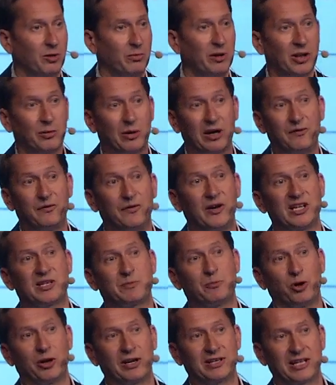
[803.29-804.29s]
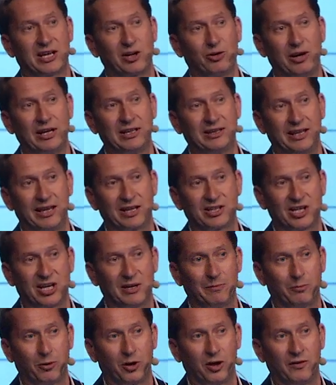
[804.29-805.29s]
By the way, Facebook is a great
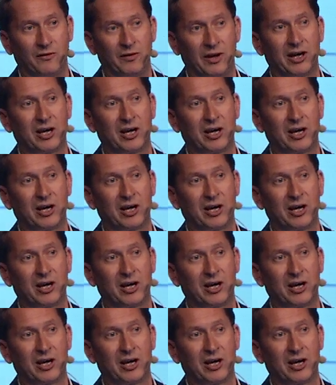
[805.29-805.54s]
example of